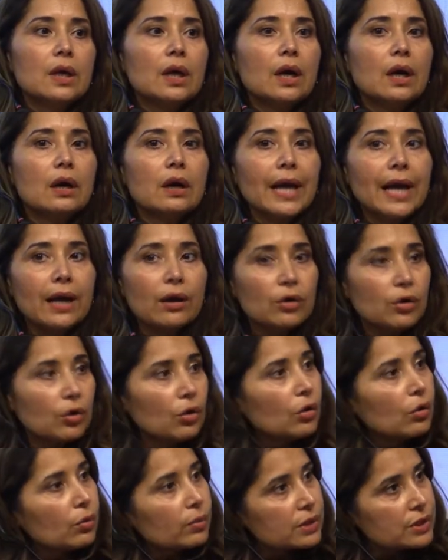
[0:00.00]
Al
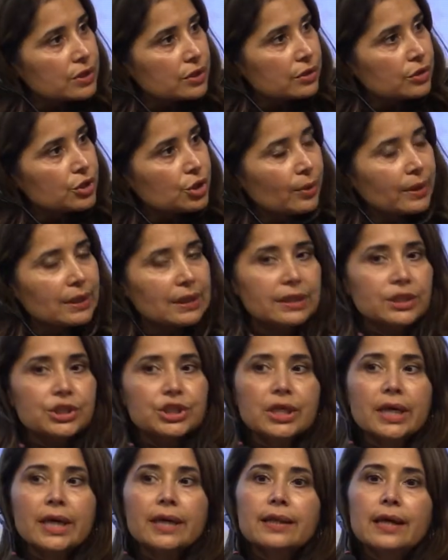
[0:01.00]
Gore was to jointly
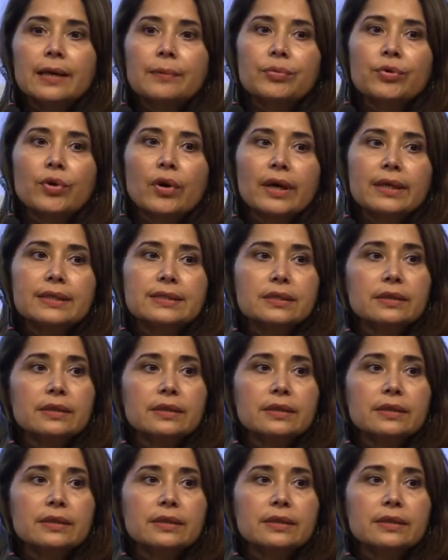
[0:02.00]
share that prize.